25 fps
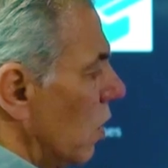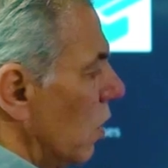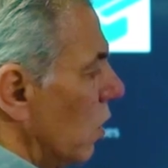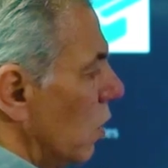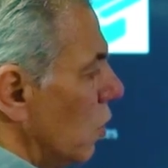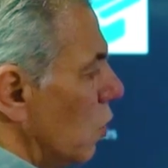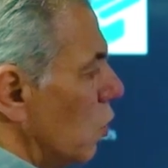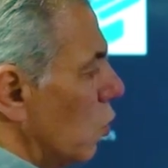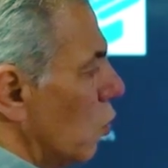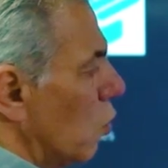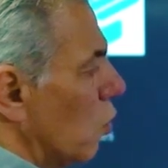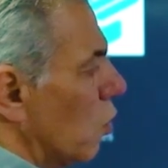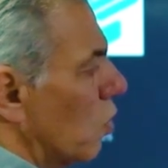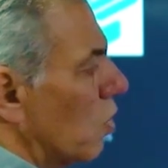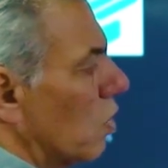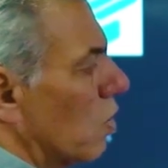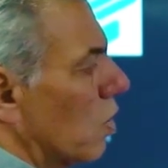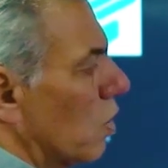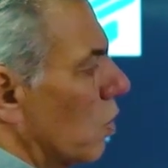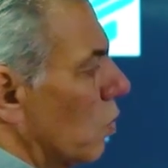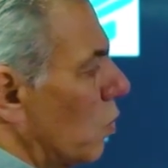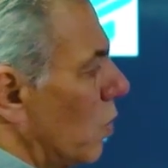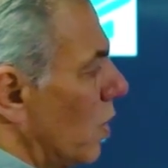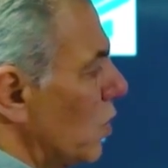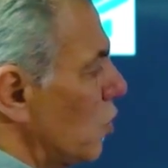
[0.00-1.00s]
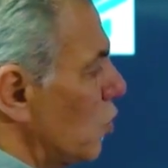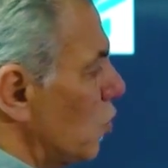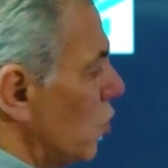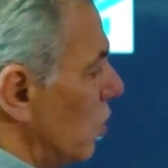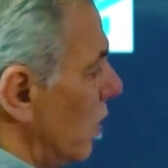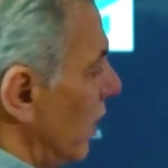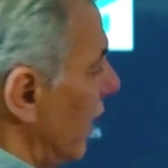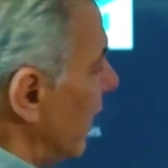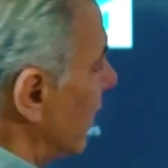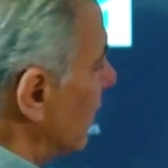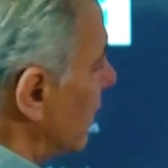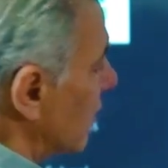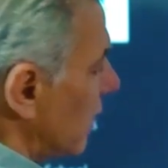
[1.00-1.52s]
your question
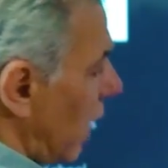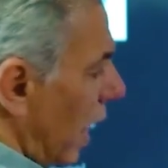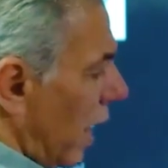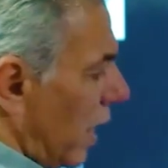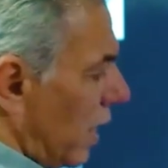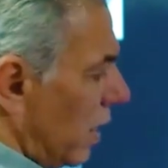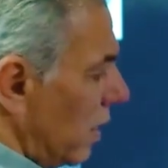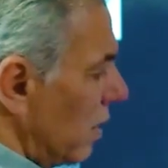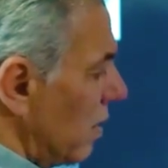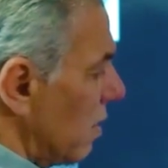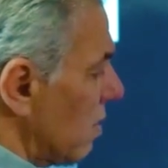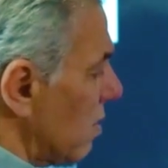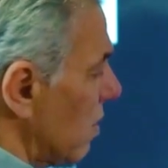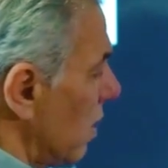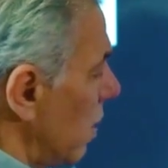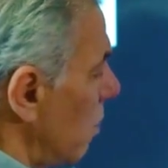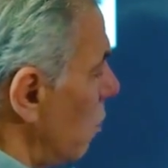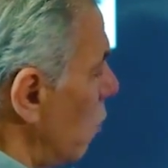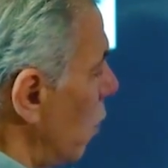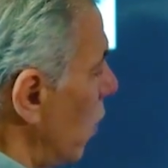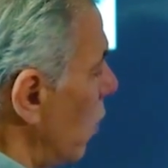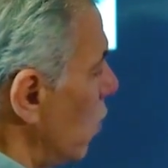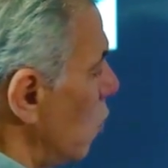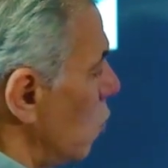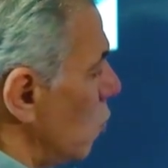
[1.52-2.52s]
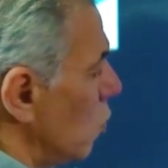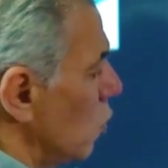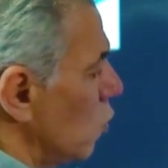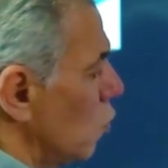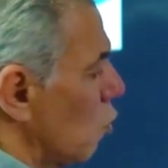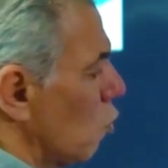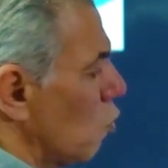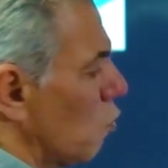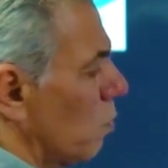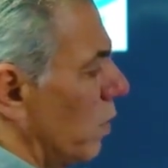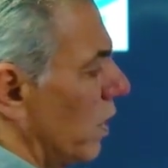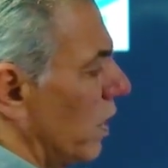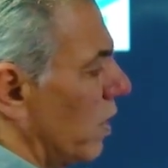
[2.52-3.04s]
exactly the same way you would
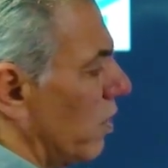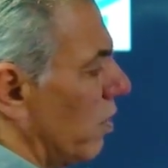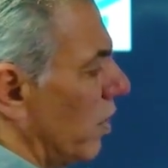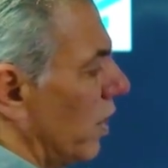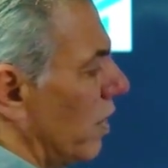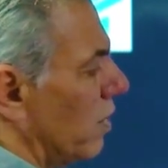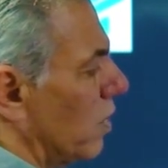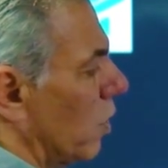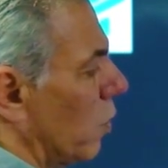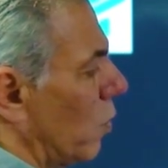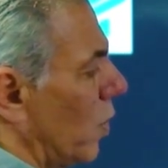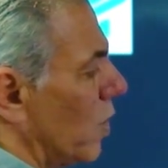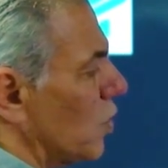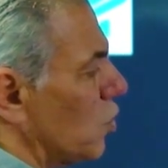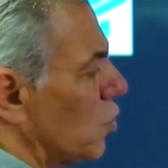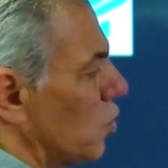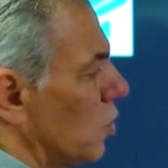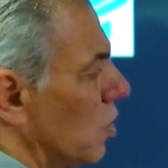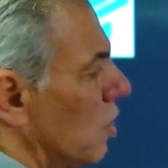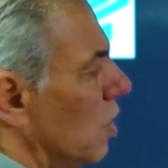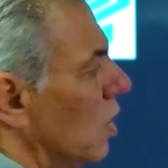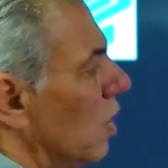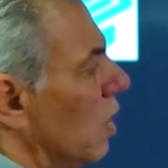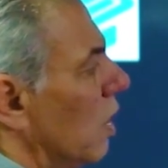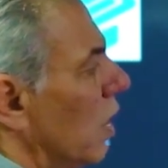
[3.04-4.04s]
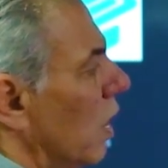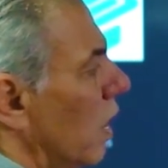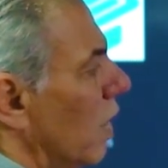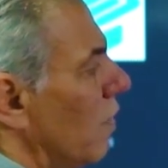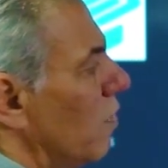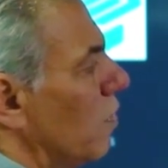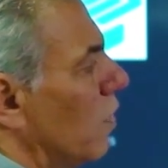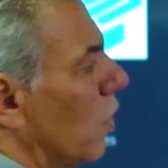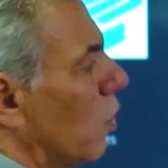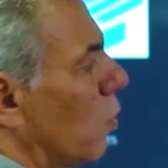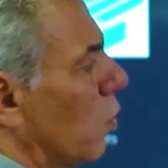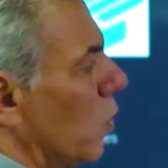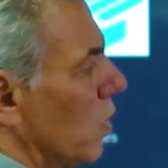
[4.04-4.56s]
normally create the question in
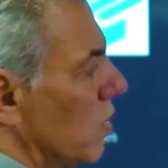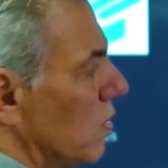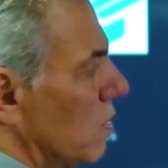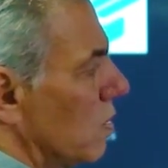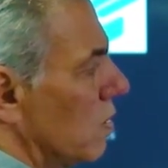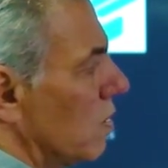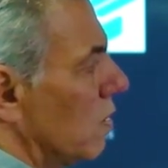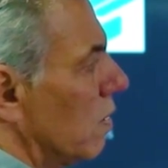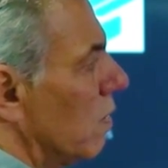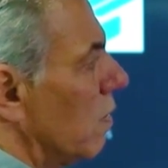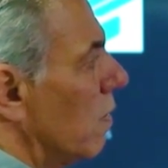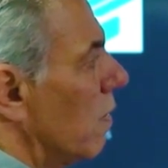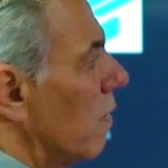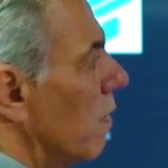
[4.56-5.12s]
the quiz.